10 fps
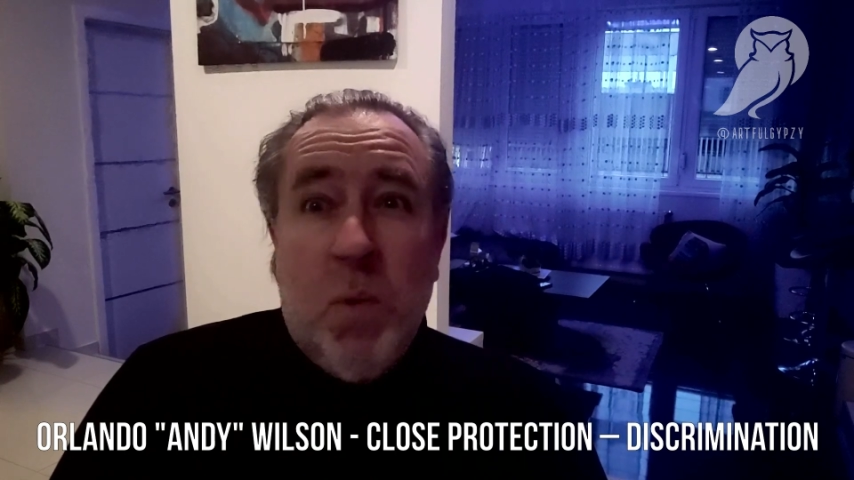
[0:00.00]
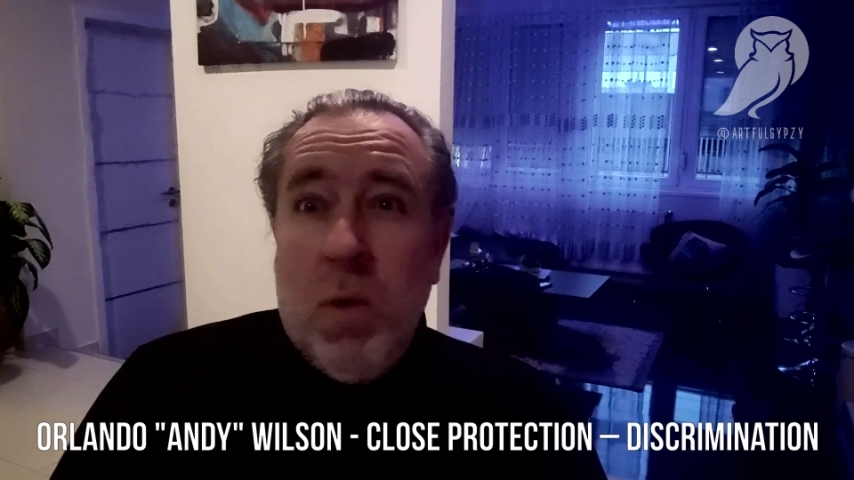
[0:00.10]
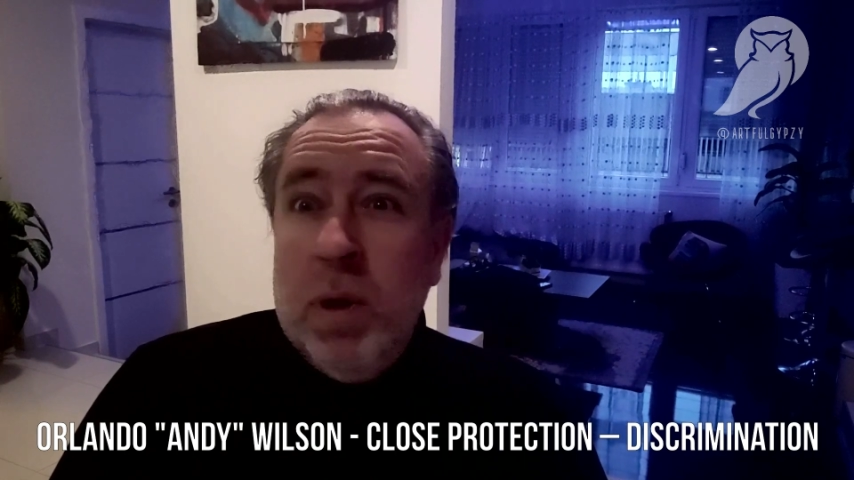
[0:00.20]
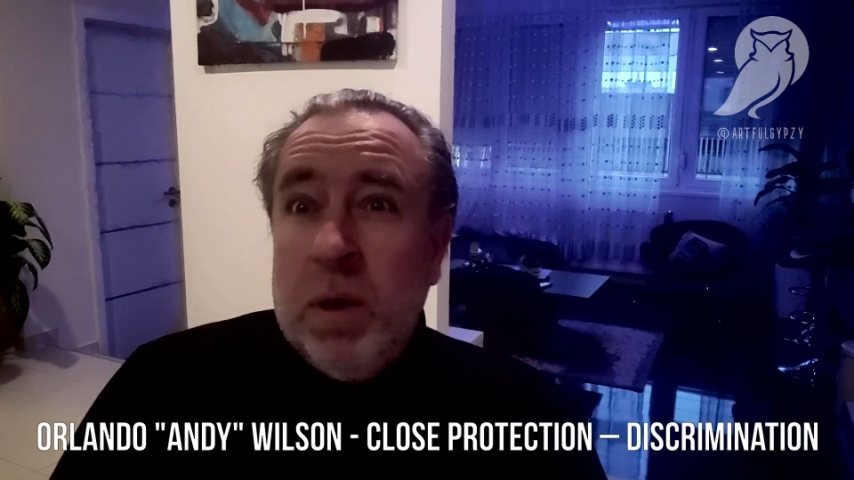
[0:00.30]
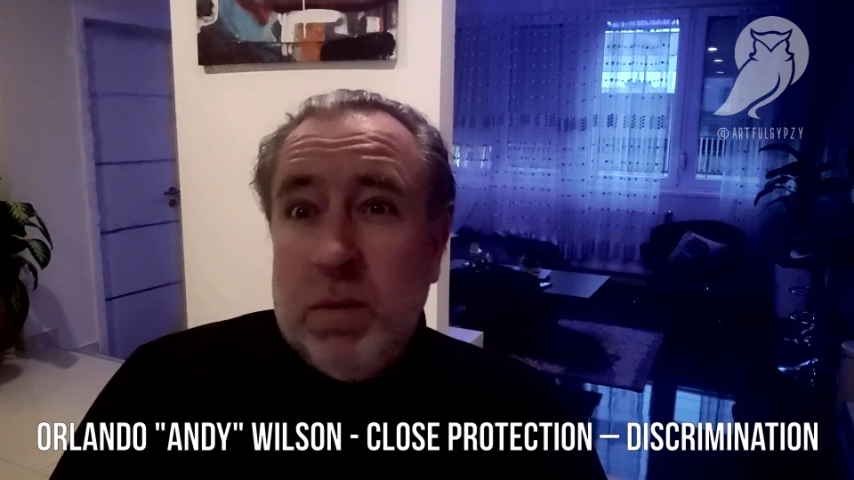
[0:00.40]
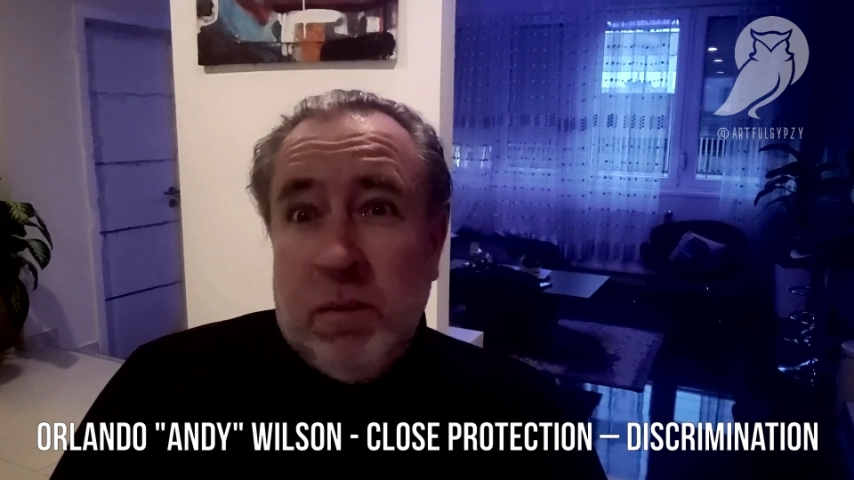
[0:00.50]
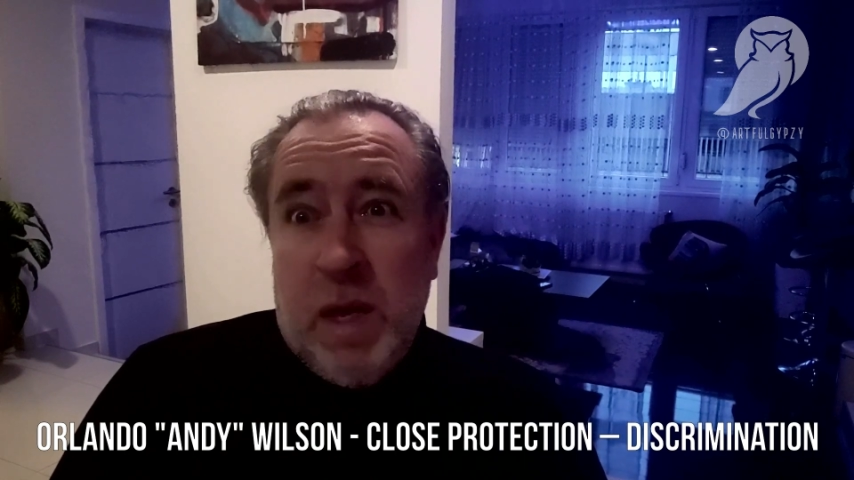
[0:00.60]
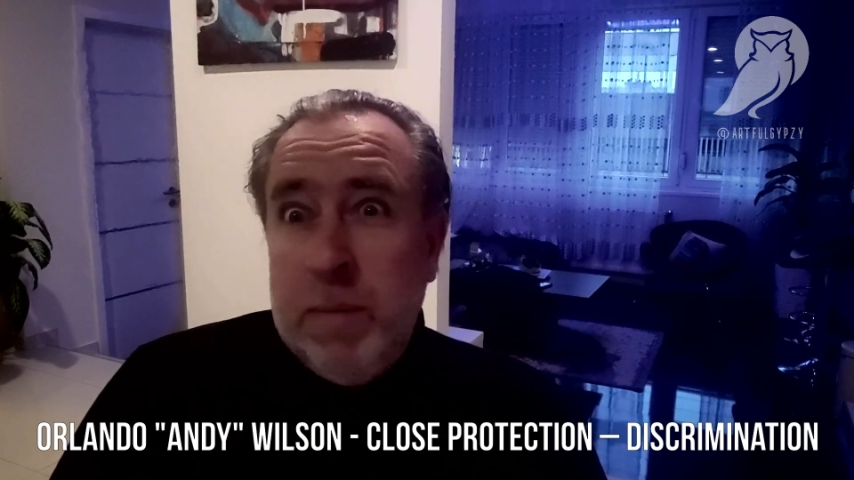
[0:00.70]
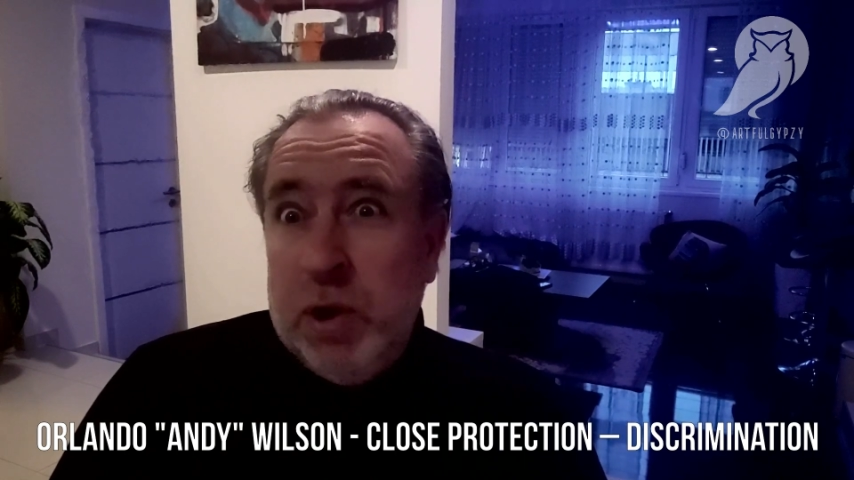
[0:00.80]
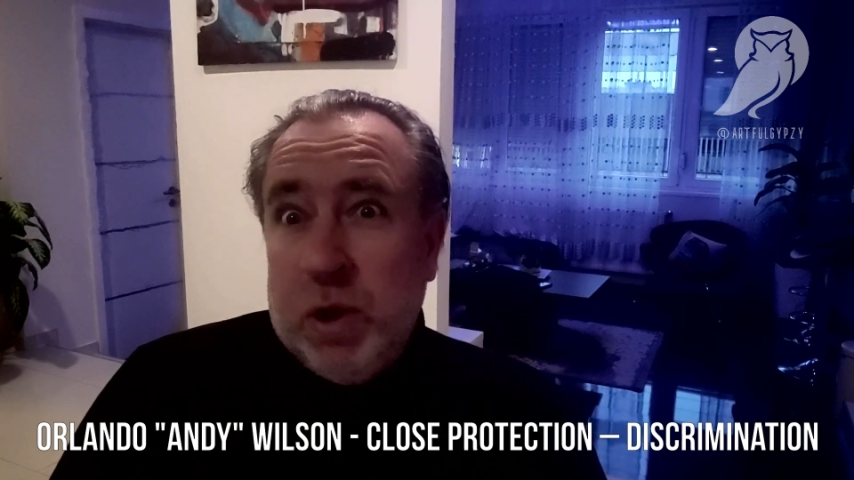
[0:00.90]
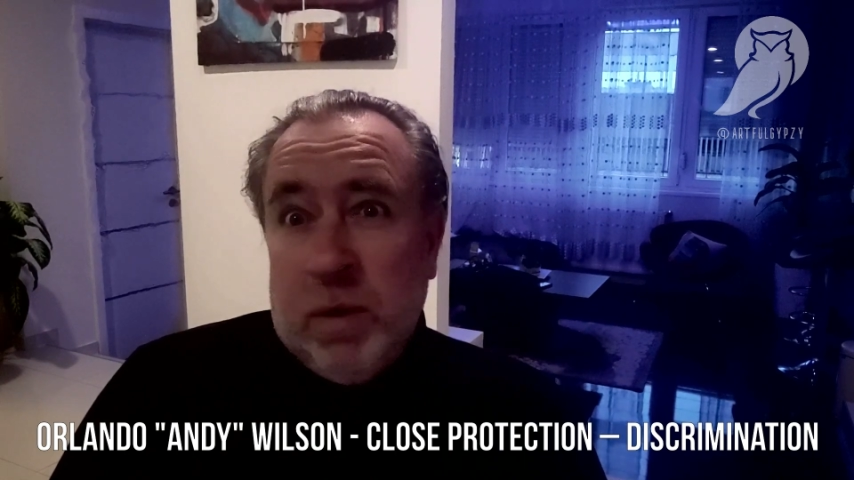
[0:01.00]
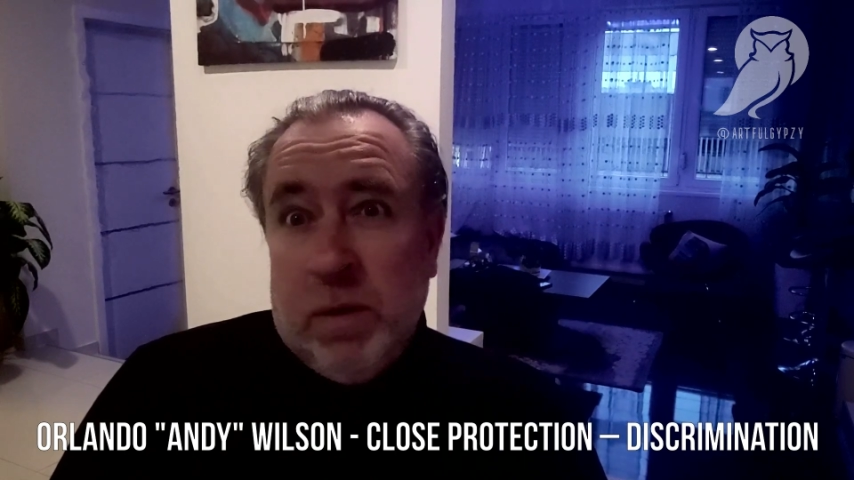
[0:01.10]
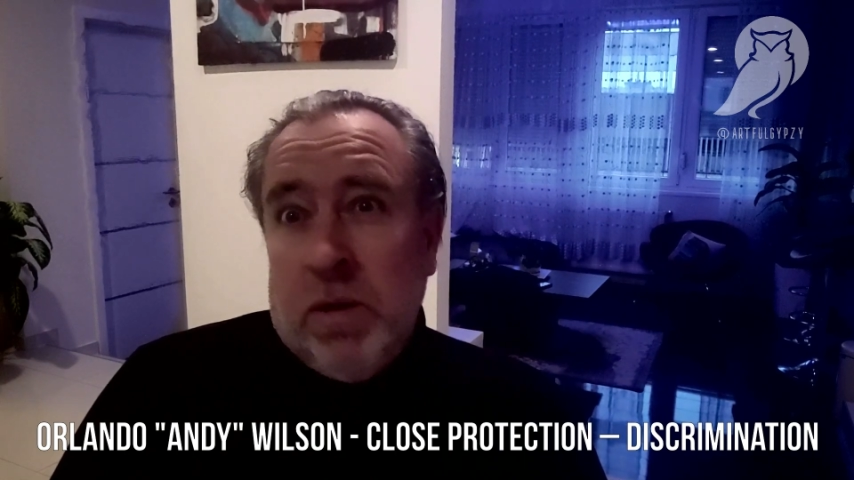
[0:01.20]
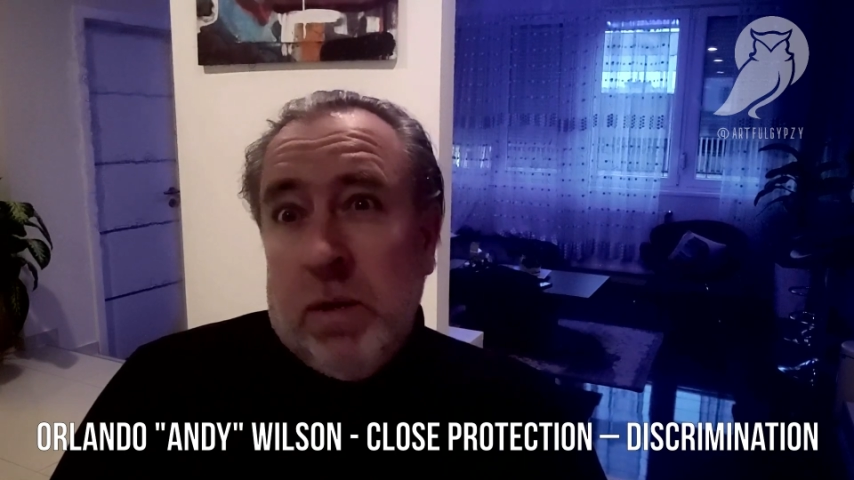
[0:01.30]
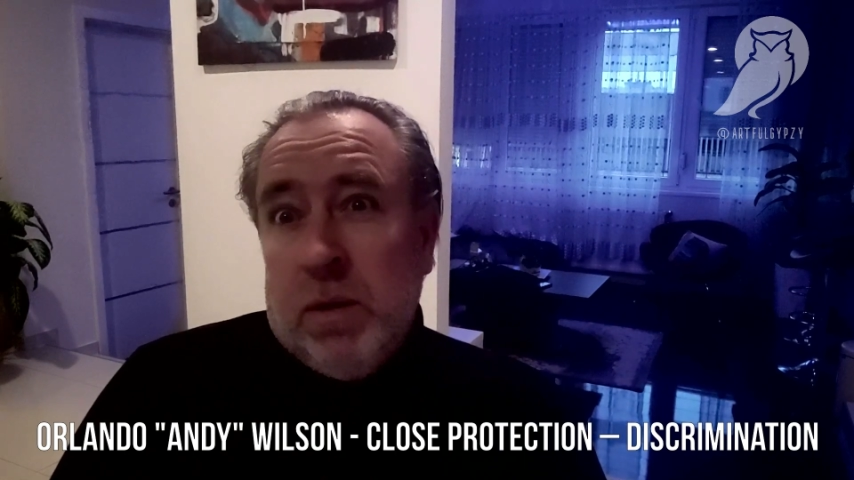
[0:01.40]
more image
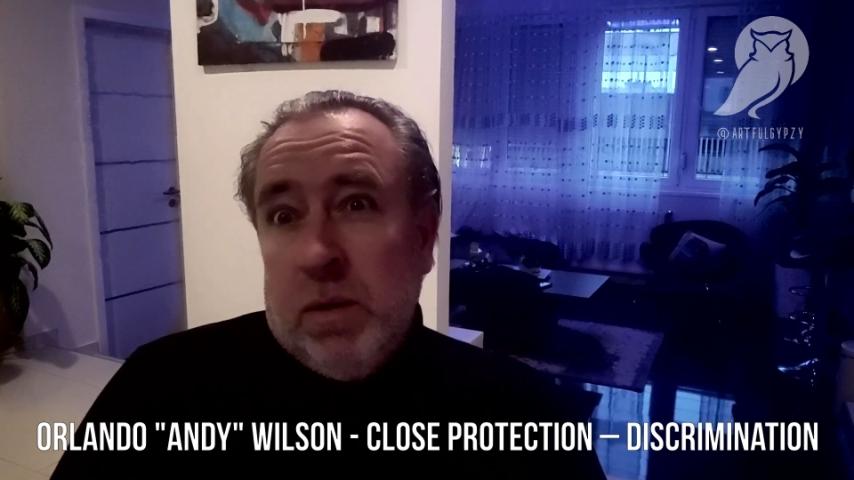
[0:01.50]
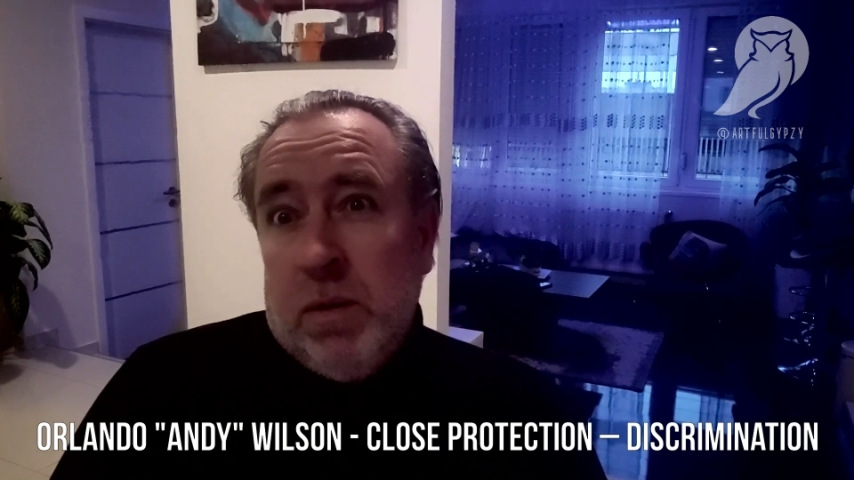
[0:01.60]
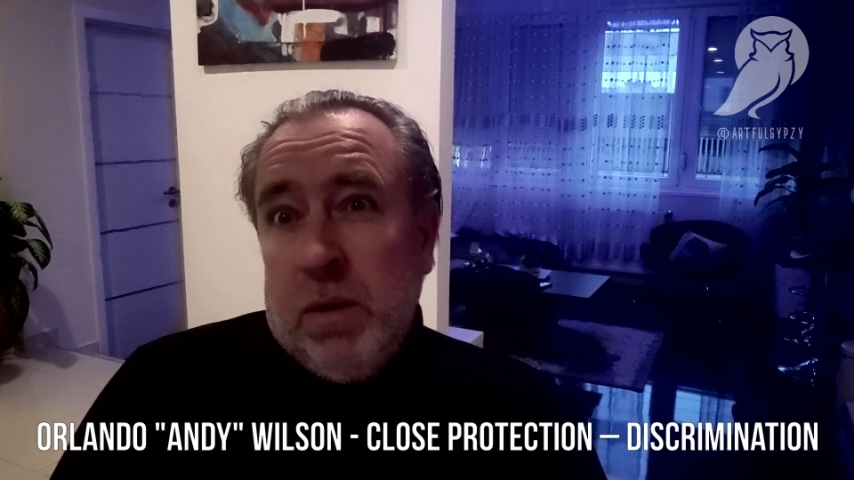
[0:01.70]
conscious.